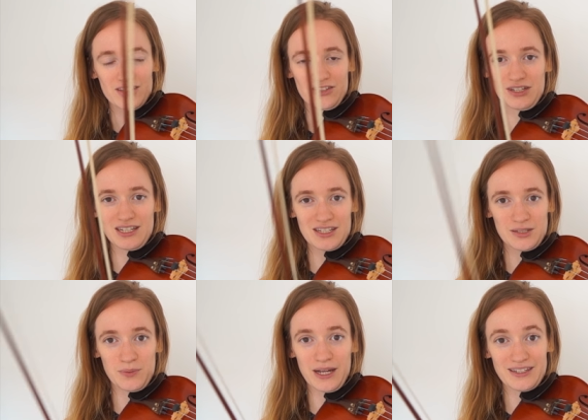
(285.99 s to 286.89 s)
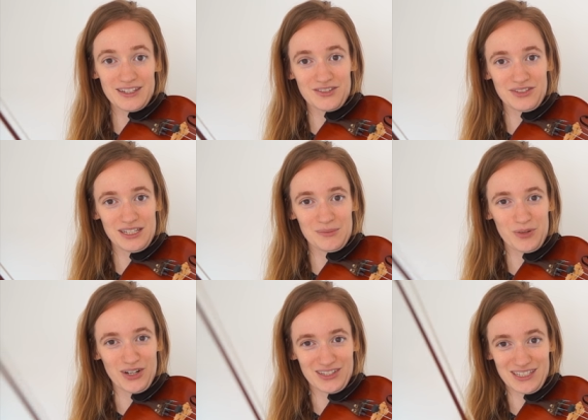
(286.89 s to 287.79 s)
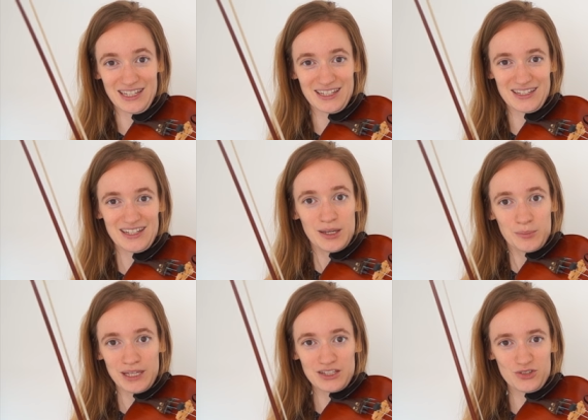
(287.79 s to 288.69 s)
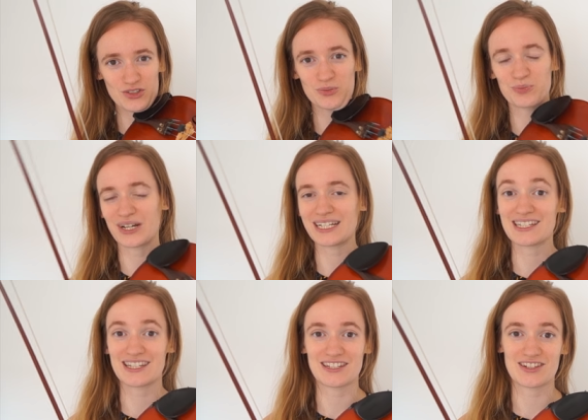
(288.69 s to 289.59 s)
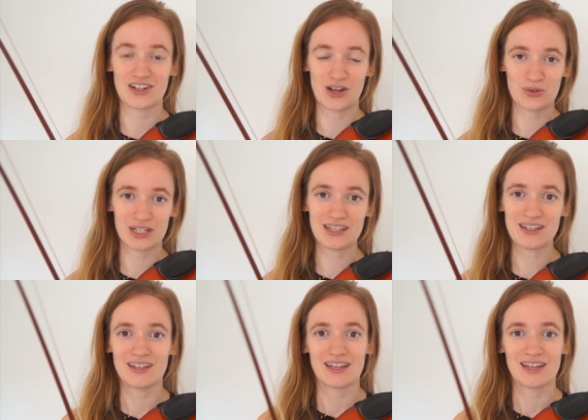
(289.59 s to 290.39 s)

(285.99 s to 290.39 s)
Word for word: So this is quite a tricky part and make sure to practice it slowly